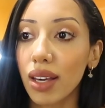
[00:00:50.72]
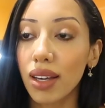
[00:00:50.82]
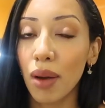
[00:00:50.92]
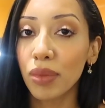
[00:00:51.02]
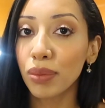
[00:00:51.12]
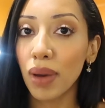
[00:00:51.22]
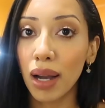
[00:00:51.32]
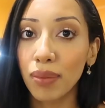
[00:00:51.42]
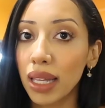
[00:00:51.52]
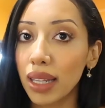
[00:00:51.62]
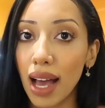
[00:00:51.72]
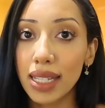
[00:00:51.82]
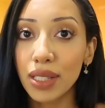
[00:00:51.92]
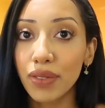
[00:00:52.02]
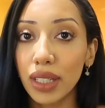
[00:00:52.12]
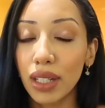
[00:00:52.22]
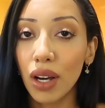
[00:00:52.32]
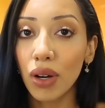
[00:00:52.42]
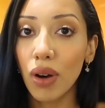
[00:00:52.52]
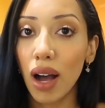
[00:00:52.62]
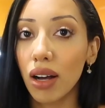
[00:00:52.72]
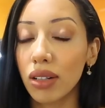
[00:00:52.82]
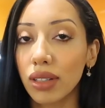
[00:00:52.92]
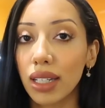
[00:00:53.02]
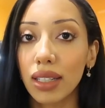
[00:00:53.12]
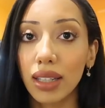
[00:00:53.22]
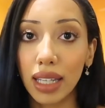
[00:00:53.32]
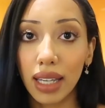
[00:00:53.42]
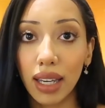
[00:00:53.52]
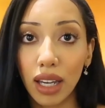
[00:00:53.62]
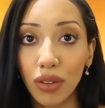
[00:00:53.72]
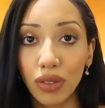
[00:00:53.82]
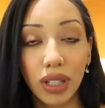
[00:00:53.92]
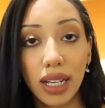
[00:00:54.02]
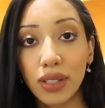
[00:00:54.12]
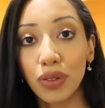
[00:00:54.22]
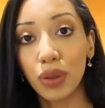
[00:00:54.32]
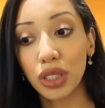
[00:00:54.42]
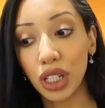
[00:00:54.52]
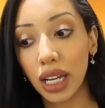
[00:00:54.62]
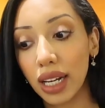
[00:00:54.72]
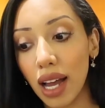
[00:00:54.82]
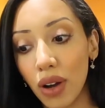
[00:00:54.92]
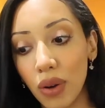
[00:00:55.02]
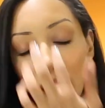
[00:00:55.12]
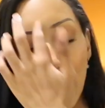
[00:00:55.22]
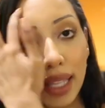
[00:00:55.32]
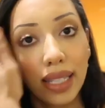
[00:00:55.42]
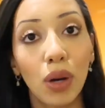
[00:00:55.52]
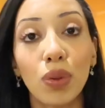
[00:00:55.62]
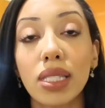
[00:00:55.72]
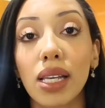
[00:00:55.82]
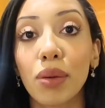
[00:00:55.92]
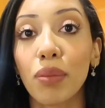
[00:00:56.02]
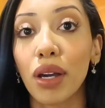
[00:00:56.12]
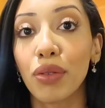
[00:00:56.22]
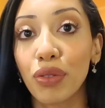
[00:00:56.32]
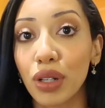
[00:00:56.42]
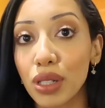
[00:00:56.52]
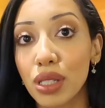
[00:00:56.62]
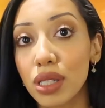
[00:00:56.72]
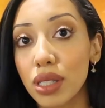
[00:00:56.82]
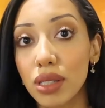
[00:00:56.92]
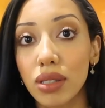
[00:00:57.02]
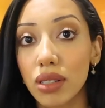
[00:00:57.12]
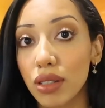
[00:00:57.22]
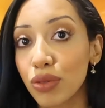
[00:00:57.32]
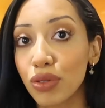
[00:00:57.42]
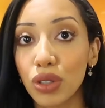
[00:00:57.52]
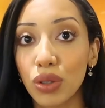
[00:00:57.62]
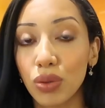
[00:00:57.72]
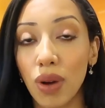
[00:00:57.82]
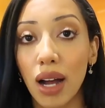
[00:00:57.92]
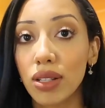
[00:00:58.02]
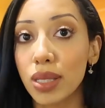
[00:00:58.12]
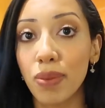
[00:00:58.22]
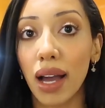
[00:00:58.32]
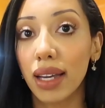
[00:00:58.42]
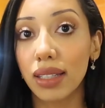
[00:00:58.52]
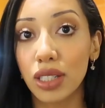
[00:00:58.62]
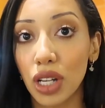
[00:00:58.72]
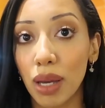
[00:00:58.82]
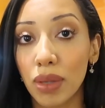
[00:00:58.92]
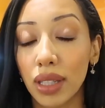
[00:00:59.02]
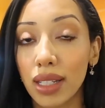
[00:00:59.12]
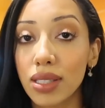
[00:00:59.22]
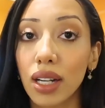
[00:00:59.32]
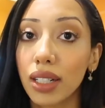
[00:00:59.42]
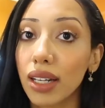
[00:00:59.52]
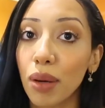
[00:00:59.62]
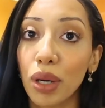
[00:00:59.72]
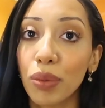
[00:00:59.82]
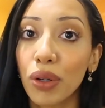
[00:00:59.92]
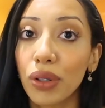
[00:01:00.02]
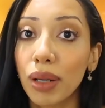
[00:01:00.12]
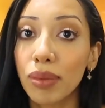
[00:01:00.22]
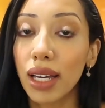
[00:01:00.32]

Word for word: coming back my last video, I'll like link it here for you guys if you want to check it out. That was like my first few rounds back at the gym and like starting up my program